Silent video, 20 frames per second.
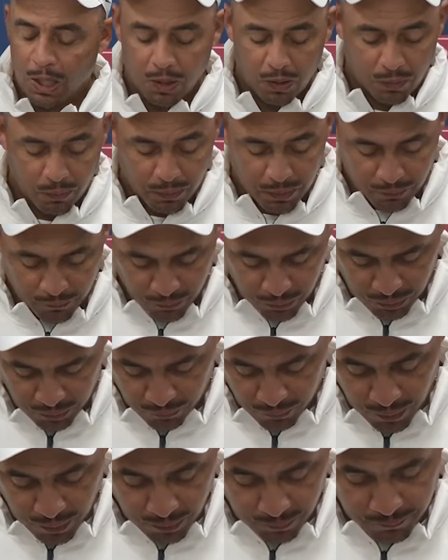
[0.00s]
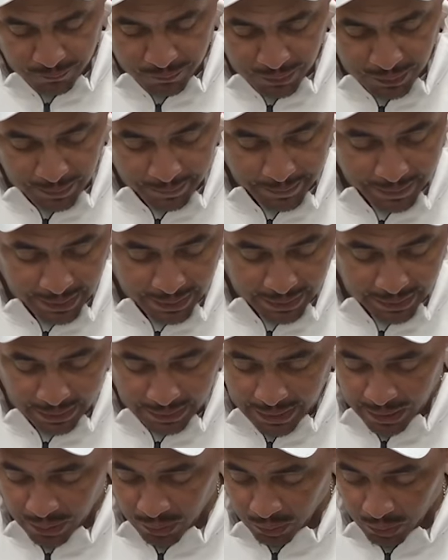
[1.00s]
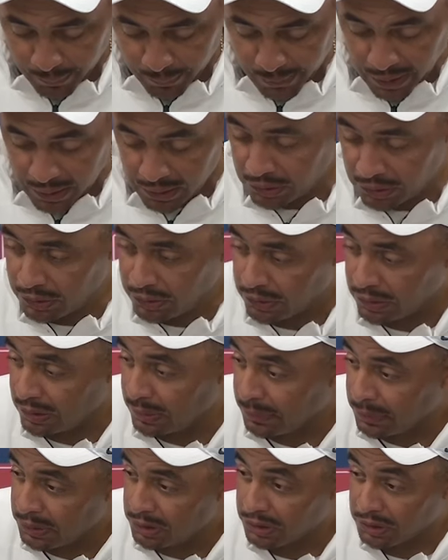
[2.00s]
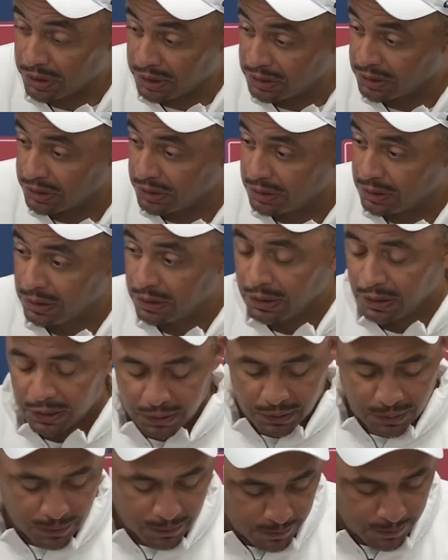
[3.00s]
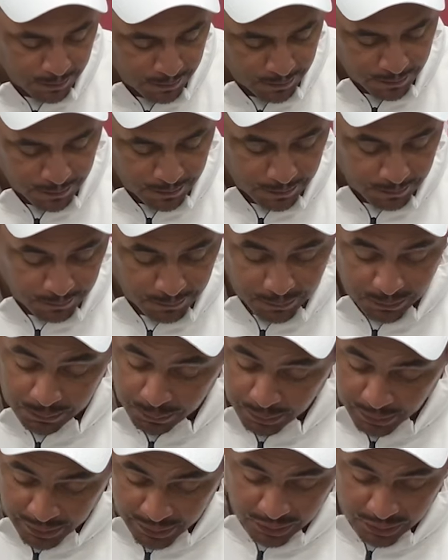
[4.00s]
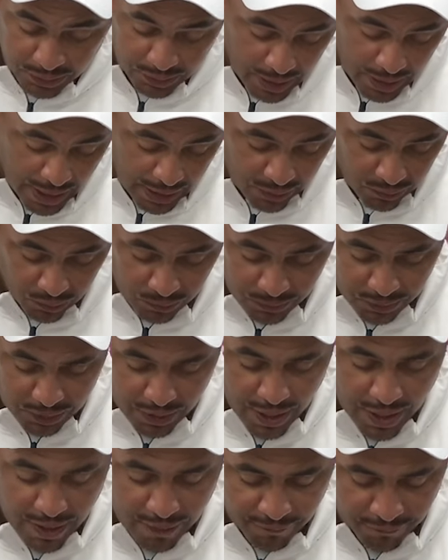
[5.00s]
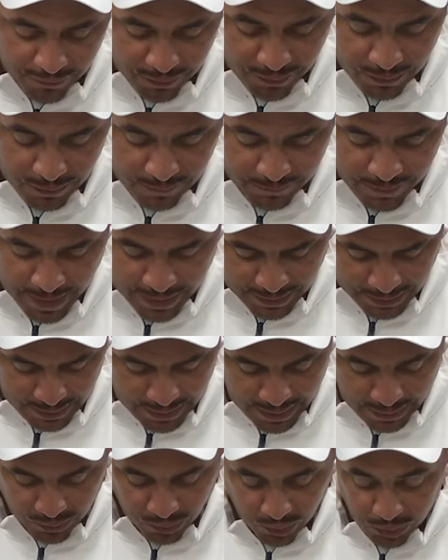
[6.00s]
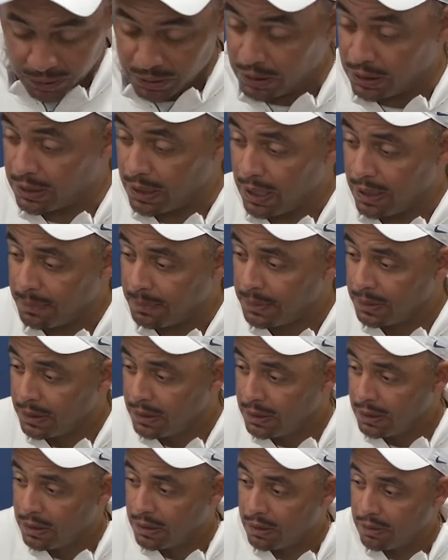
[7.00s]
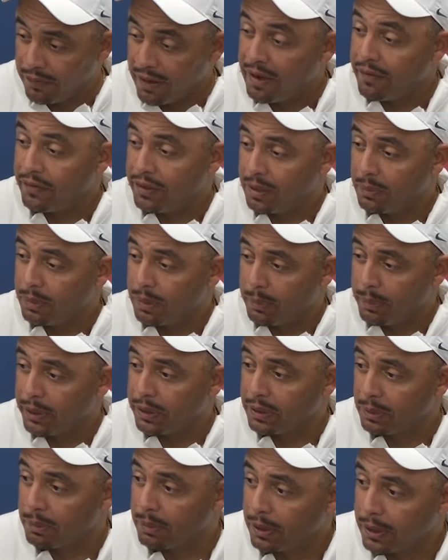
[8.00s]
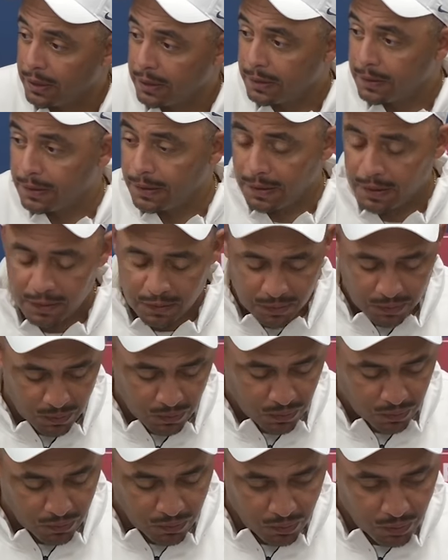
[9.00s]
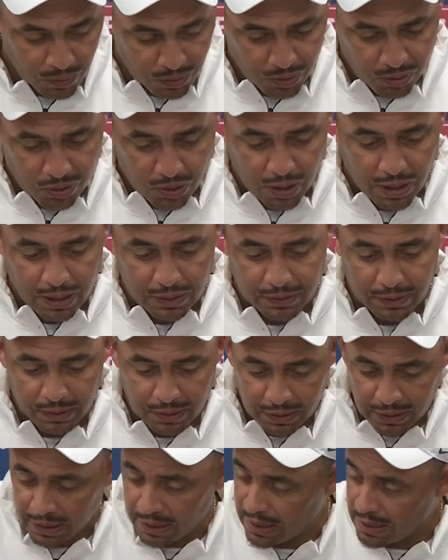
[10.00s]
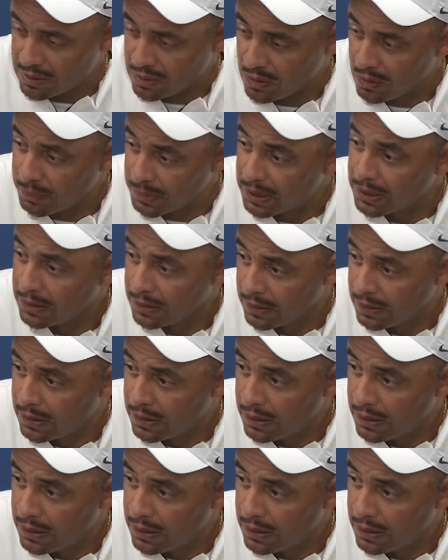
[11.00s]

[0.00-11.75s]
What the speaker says: Oh, well, first of all, I mean, I owe an apology to the administration, to the players in the locker room, the staff. I did not do a good job of having them prepared to play. So what you saw out there today, that's on me.